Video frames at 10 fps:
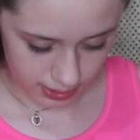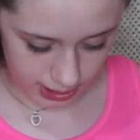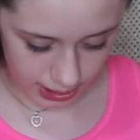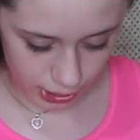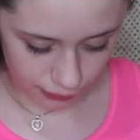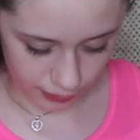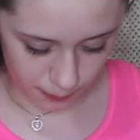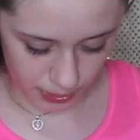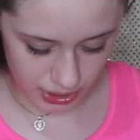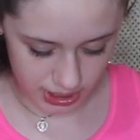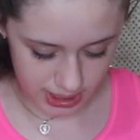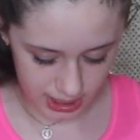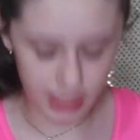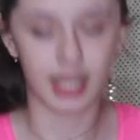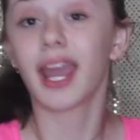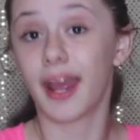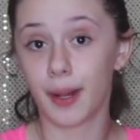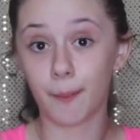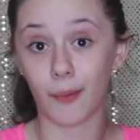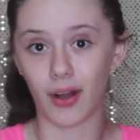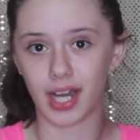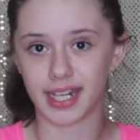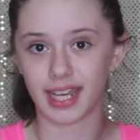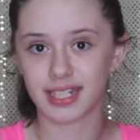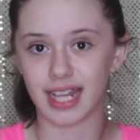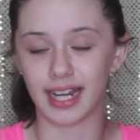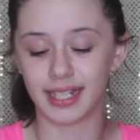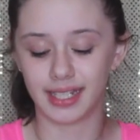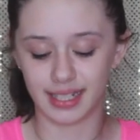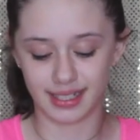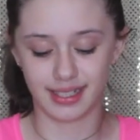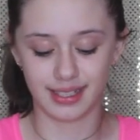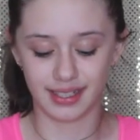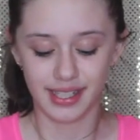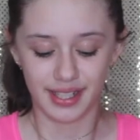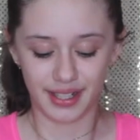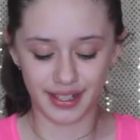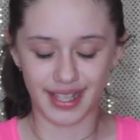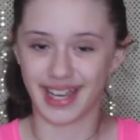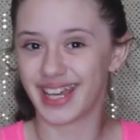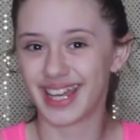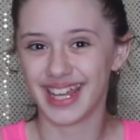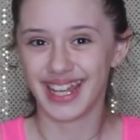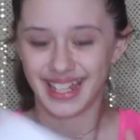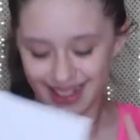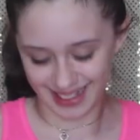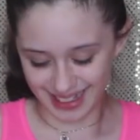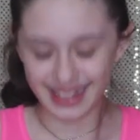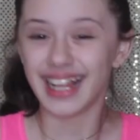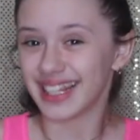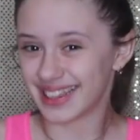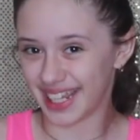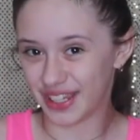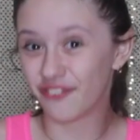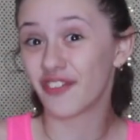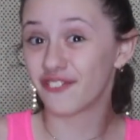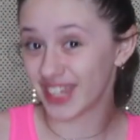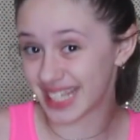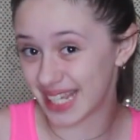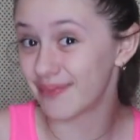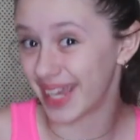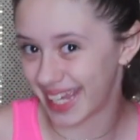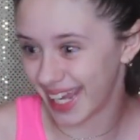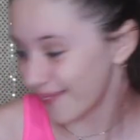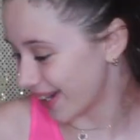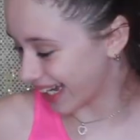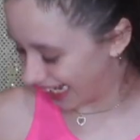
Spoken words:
"Thank you for purchasing a Canon product." I didn't, okay. "Thank you for fixing my camera,